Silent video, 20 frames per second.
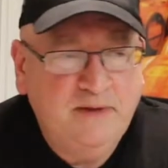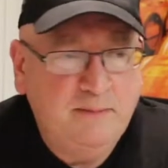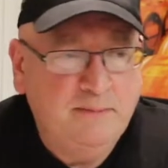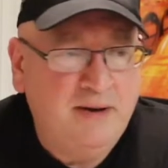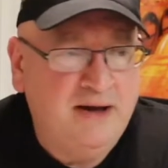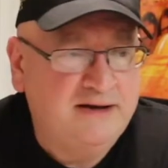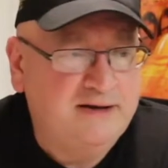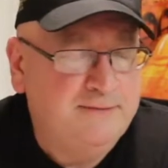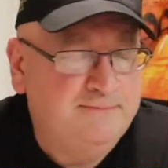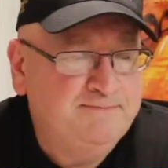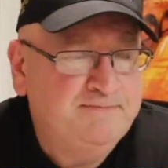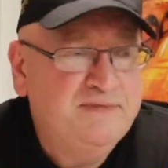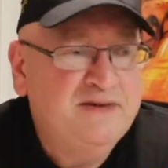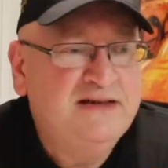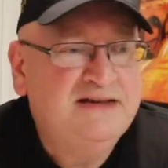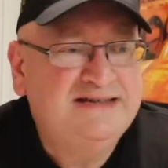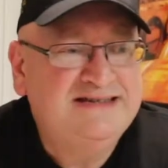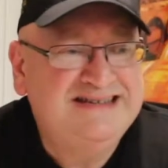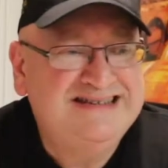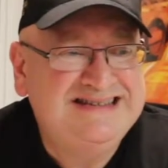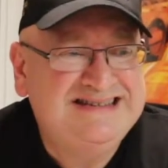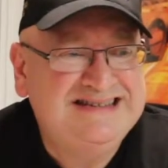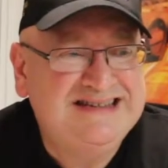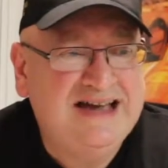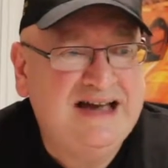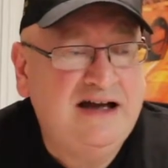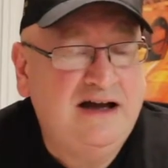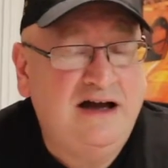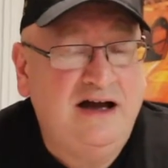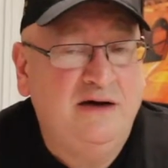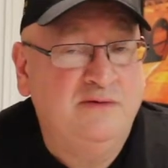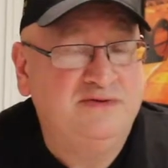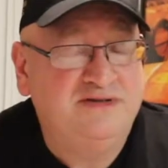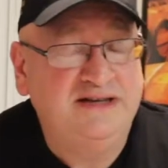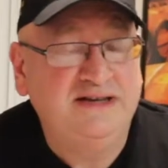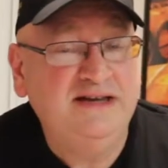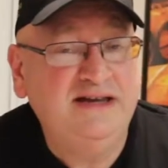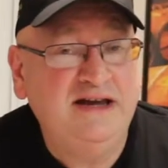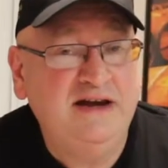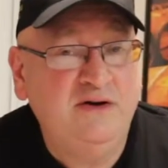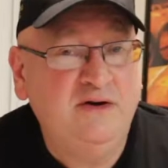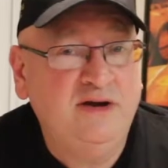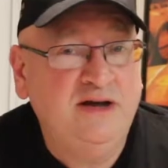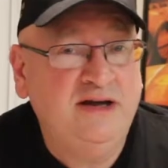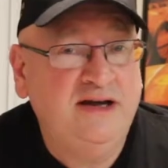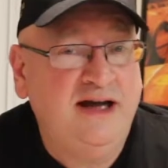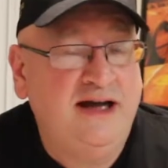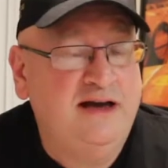But since I was in the area,